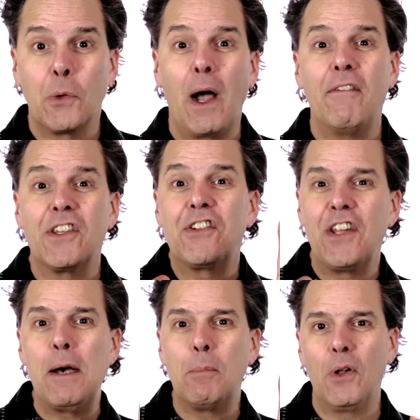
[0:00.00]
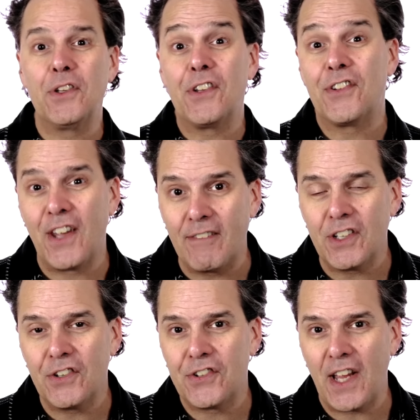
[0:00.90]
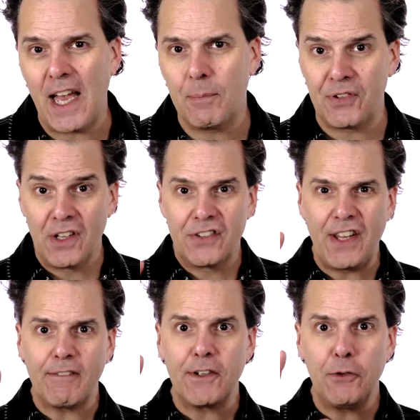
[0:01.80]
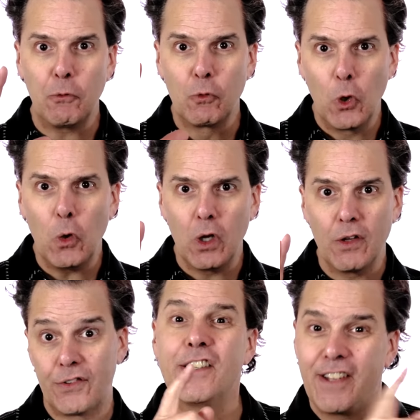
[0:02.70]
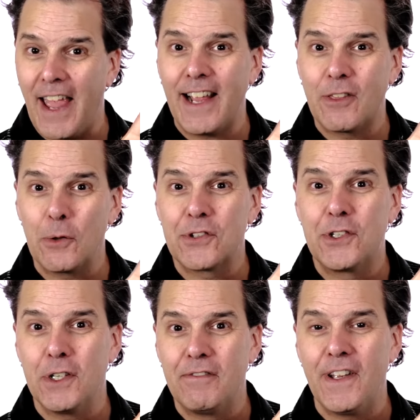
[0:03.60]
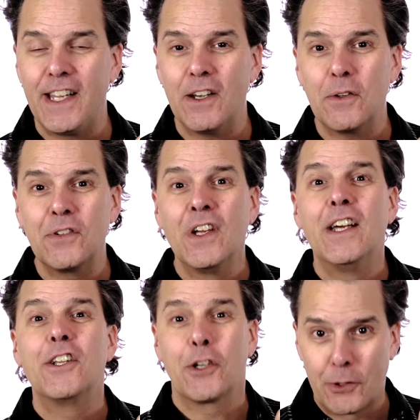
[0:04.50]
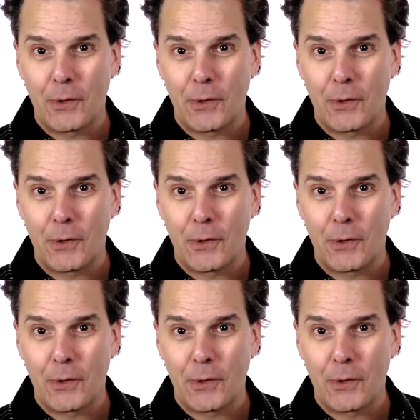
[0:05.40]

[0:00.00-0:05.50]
So I've assembled seven steps, seven rules to take those good videos to